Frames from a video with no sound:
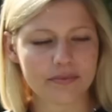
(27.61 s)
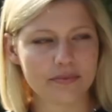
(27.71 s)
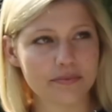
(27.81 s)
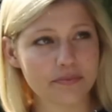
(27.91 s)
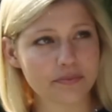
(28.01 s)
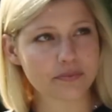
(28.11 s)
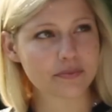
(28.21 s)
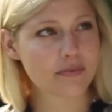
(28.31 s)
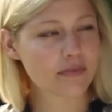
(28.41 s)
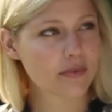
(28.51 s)

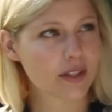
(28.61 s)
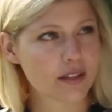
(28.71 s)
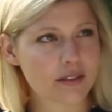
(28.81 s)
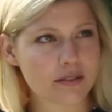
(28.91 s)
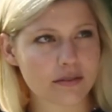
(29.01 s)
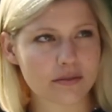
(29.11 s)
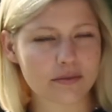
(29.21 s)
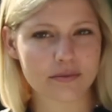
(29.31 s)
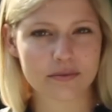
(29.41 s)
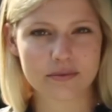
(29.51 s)

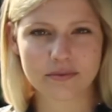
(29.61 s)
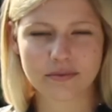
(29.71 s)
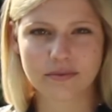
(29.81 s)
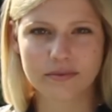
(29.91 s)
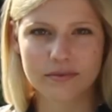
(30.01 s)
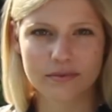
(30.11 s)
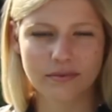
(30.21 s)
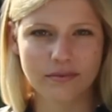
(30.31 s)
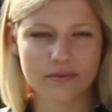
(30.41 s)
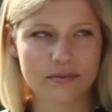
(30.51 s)

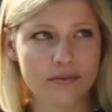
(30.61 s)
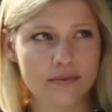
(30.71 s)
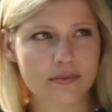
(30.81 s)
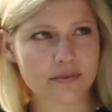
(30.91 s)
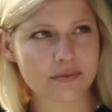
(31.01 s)
The person shown says nothing.